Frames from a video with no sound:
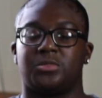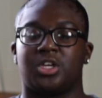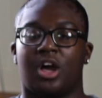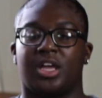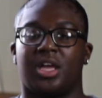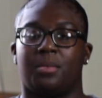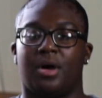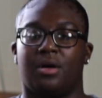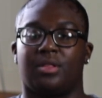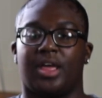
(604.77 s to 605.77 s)
talking
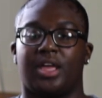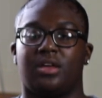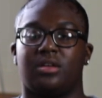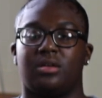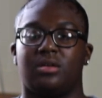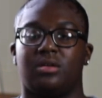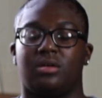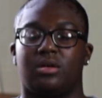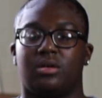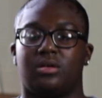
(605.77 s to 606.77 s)
about like
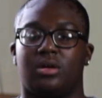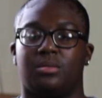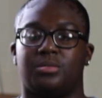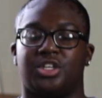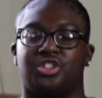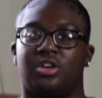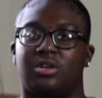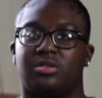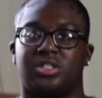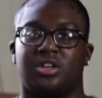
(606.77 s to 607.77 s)
the
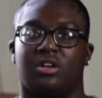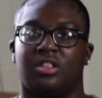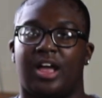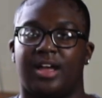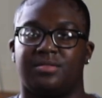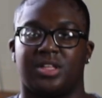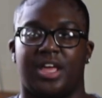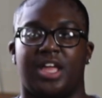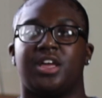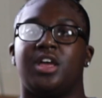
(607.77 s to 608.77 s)
struggles in our lives,
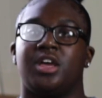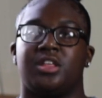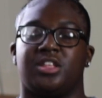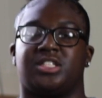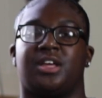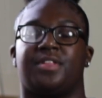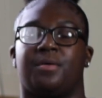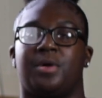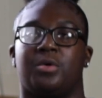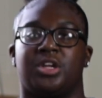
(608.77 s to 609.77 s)
like the stuff
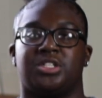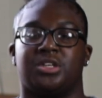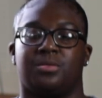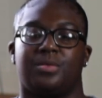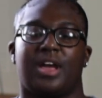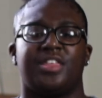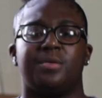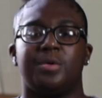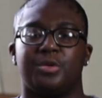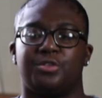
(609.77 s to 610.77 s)
that we wanted to. I
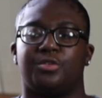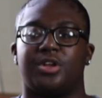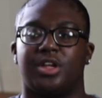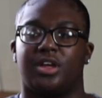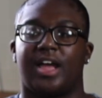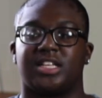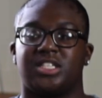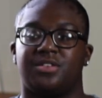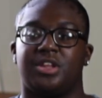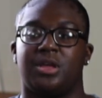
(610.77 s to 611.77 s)
think we were doing an
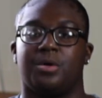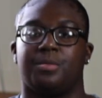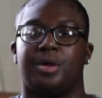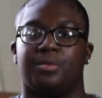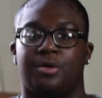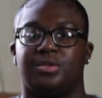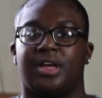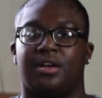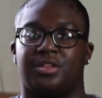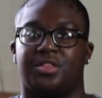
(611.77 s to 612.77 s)
activity where we wrote
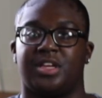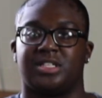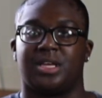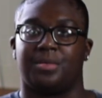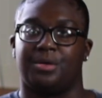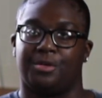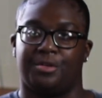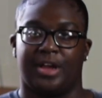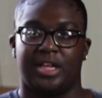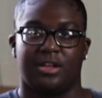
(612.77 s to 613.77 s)
down the things that we
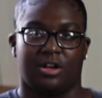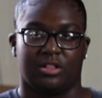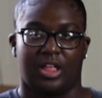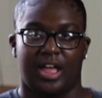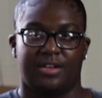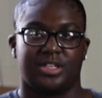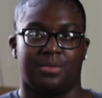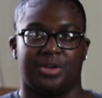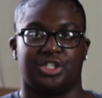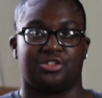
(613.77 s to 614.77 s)
regretted in our lives
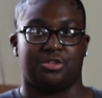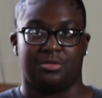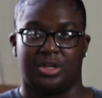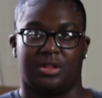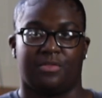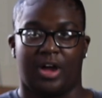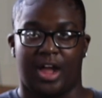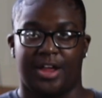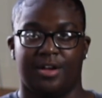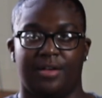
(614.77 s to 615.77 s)
and we just threw it in the
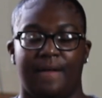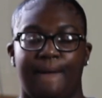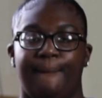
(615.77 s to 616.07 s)
fire.